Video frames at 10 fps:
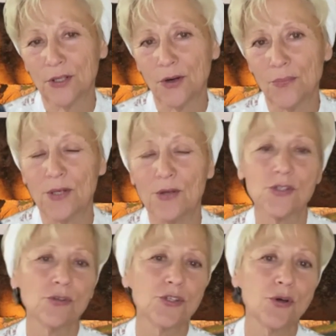because
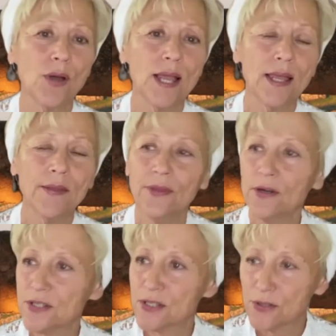also there
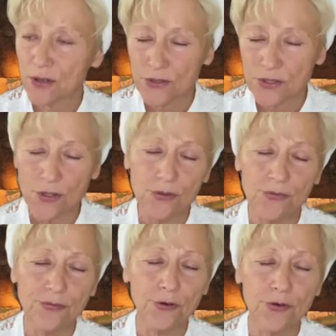is a certain
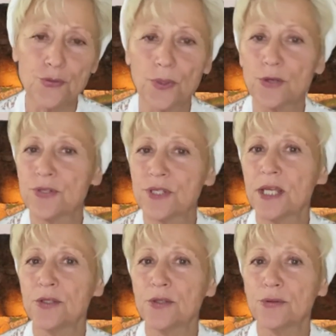verse where you see
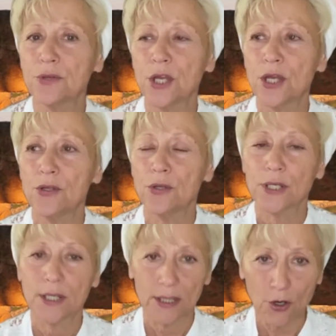that the
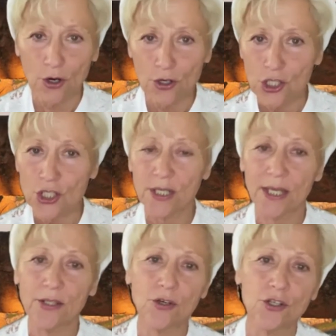
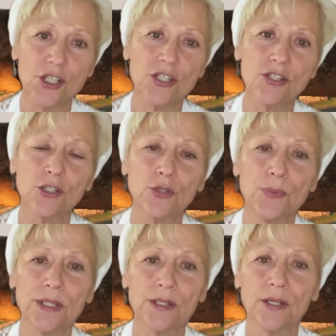kadosh is not
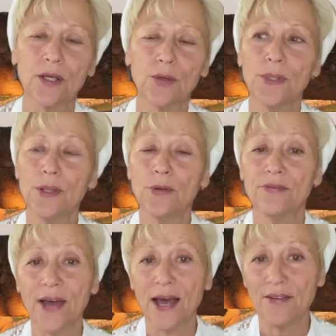written with the
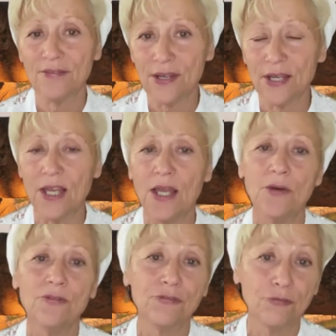vav
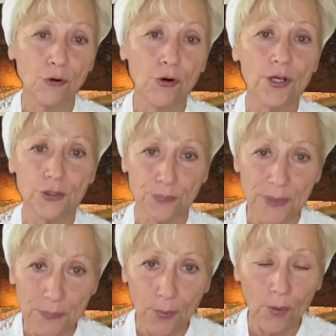for the
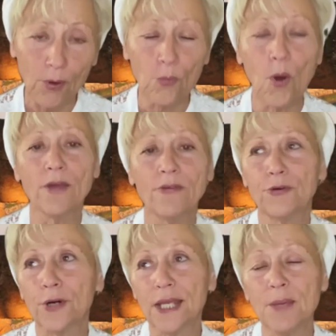people. Why?
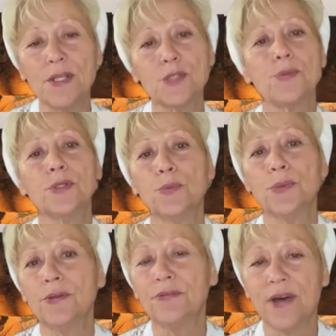For him it's written
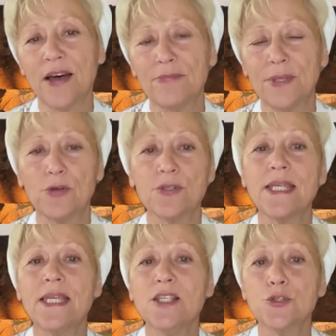with the vav, because
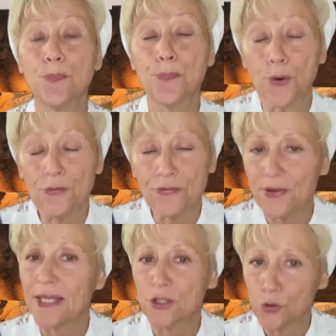he is the
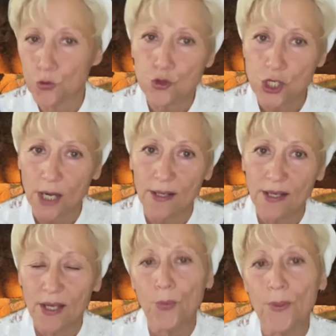perfect kedusha.
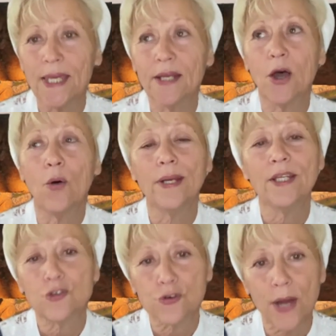We can only
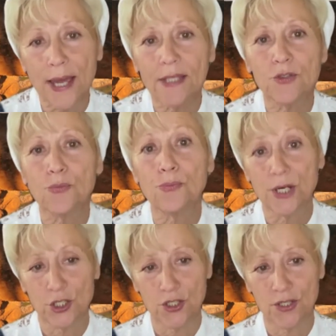try to
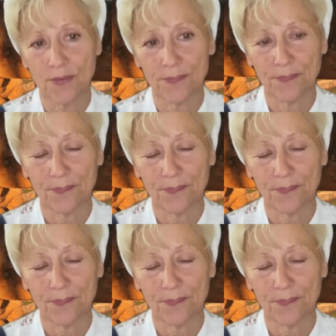reach some.